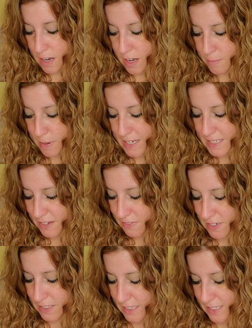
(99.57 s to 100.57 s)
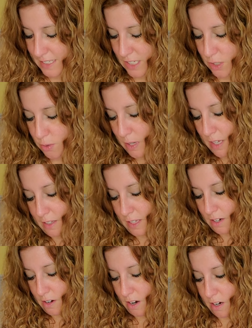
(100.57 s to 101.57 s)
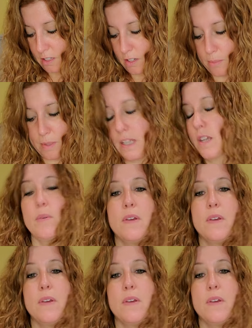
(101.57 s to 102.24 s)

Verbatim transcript: um, I definitely see you healing your heart a little bit here.